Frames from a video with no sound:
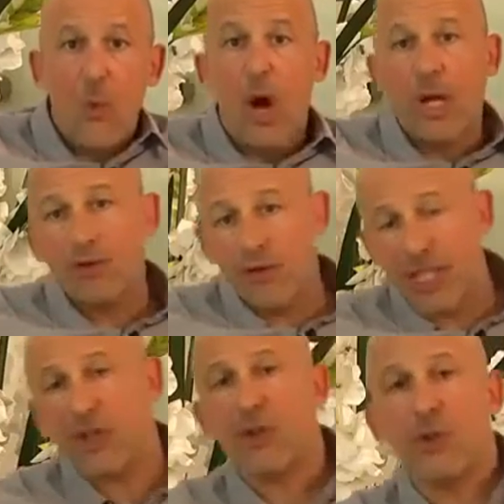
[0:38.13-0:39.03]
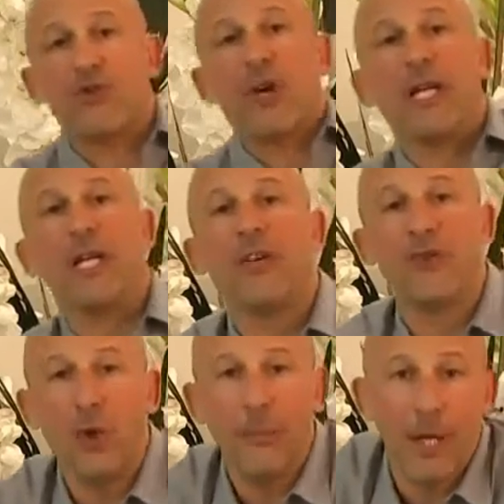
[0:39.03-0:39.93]
While traditional trading
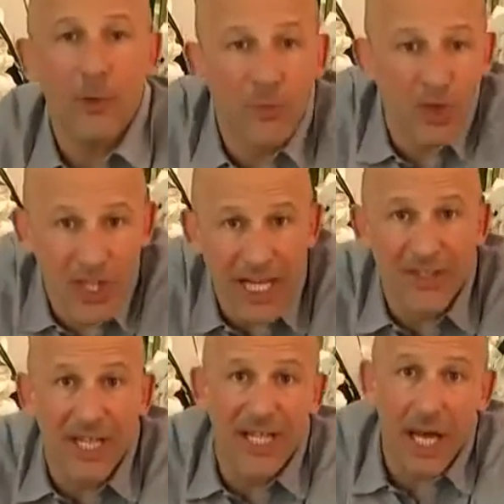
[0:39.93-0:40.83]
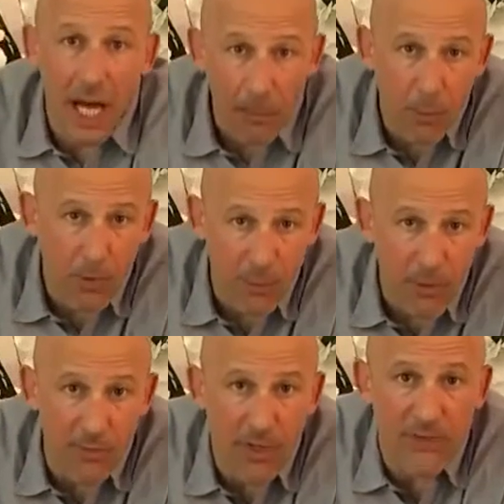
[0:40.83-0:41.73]
is all about predicting an upward
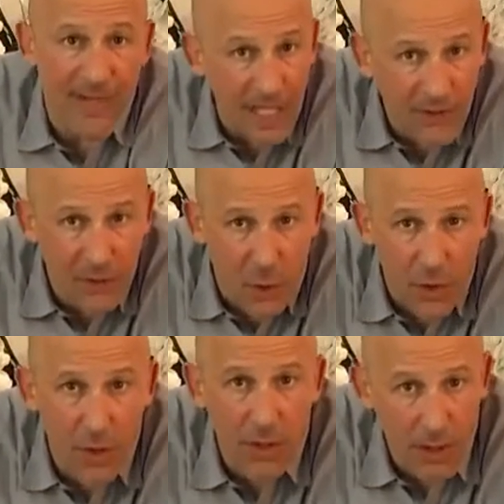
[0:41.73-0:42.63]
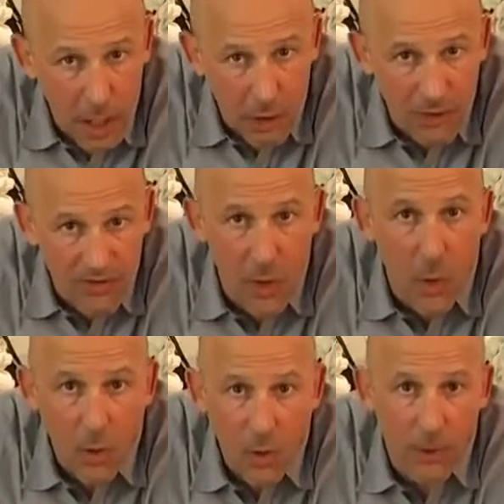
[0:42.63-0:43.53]
movement of any stock, currency
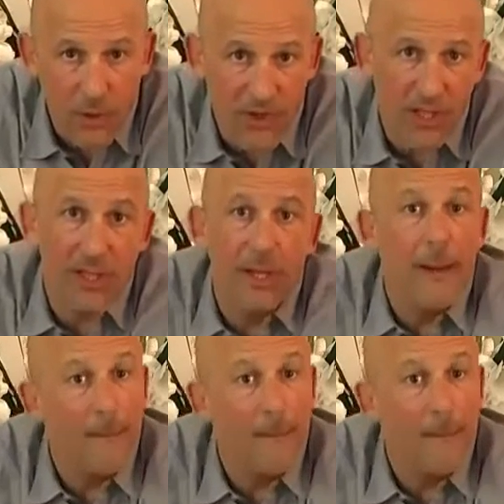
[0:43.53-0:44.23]
or commodity,